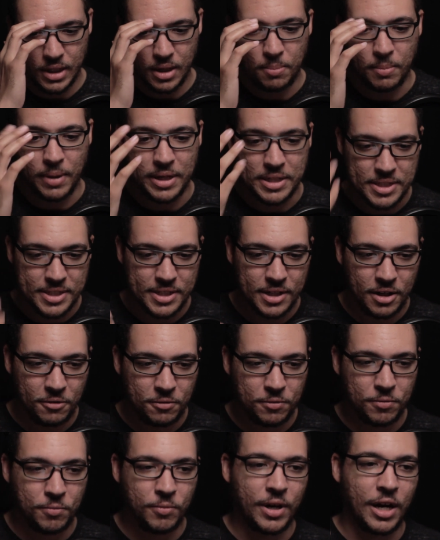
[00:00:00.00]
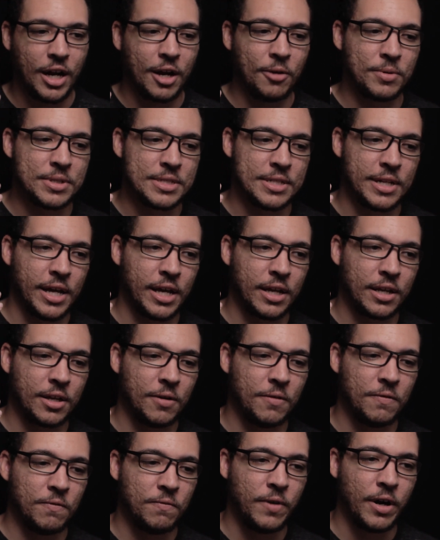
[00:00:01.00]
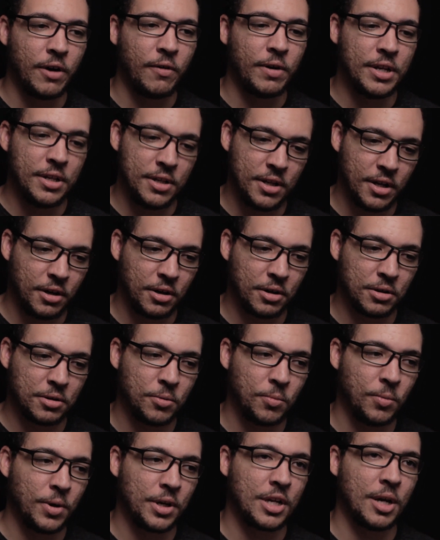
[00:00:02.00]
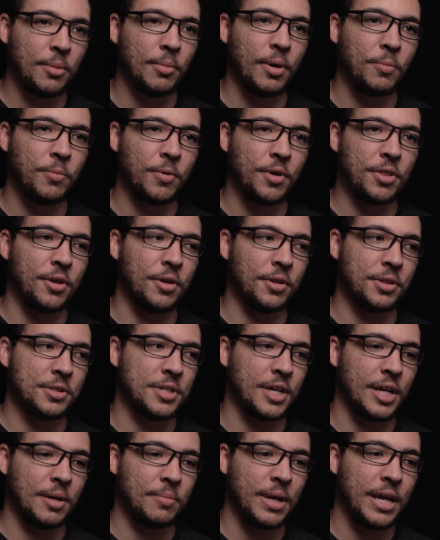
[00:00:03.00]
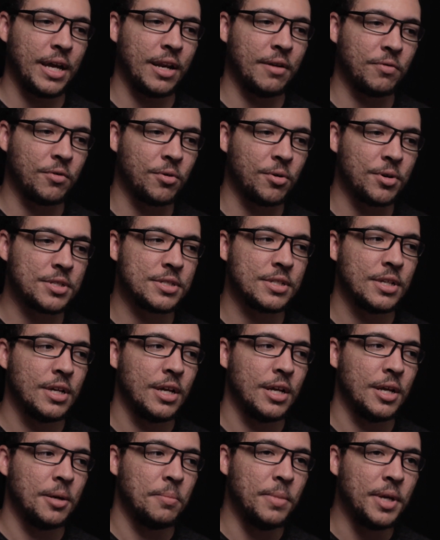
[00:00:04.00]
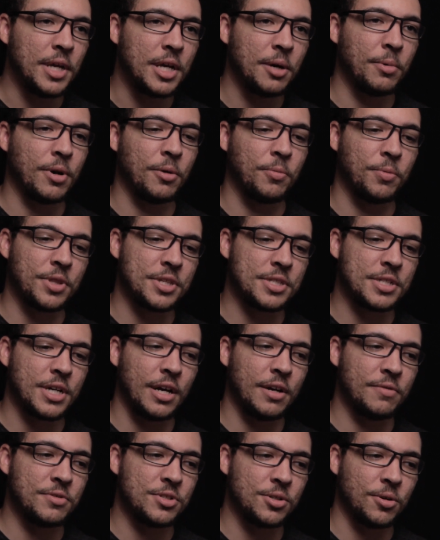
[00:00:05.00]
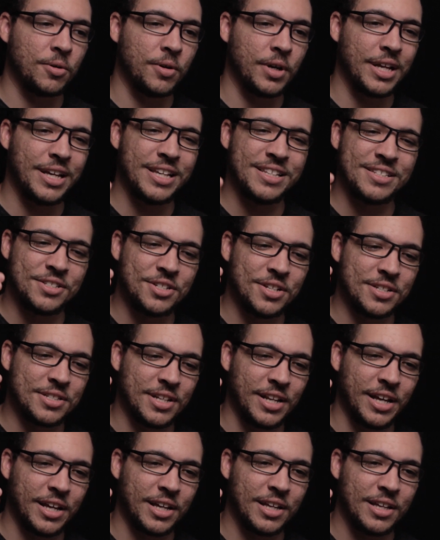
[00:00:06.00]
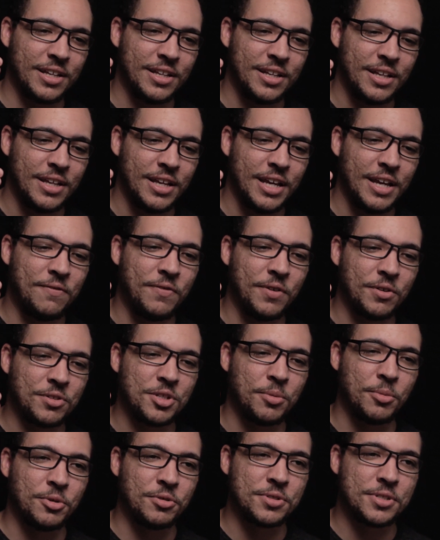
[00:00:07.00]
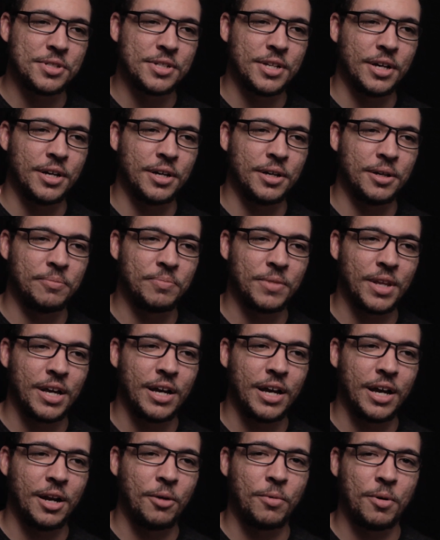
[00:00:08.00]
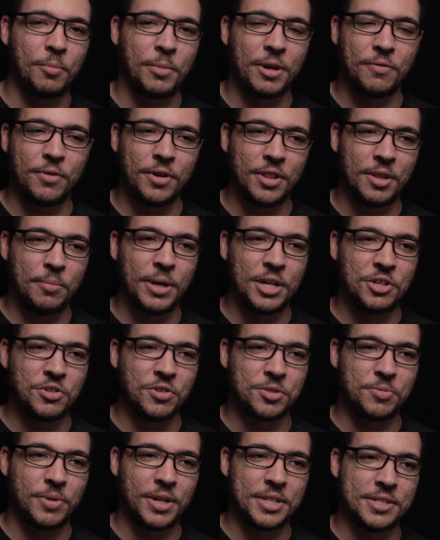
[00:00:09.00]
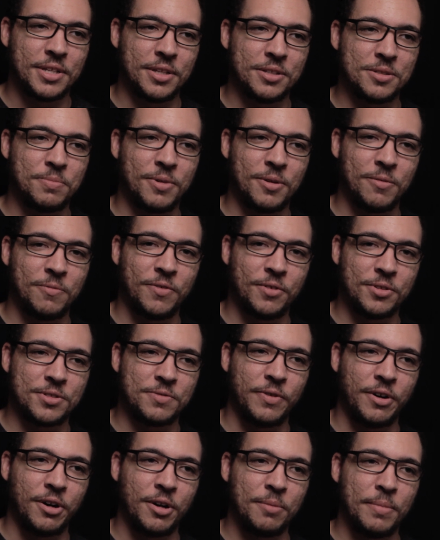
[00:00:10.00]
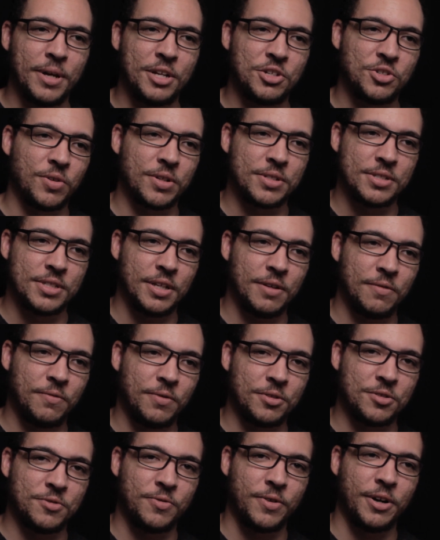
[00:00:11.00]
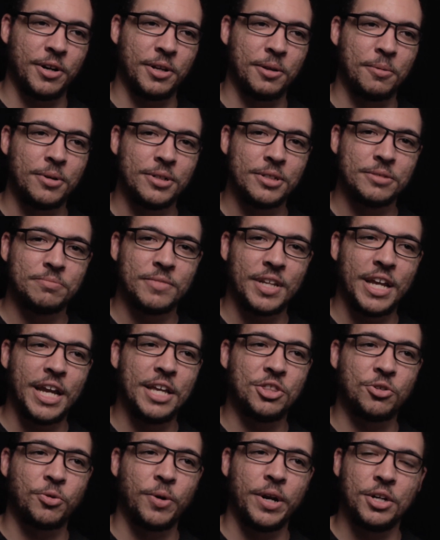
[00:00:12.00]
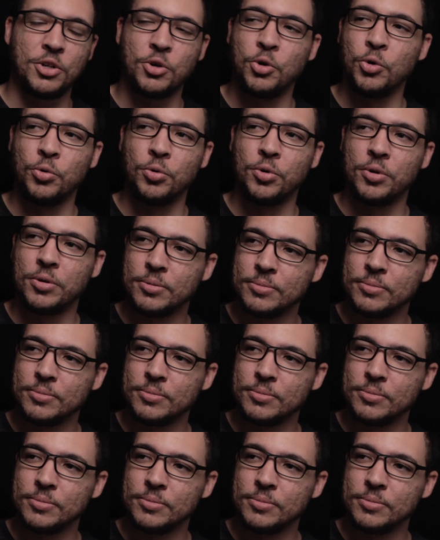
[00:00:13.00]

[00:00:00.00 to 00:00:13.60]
myself, when I was like very young, would come up with all the time. And of course, me coming up with this kind of story is just like, it feels almost, I don't want to make fun of the Matrix when I say this, but it feels very Matrixy. It feels very 8th grade cool.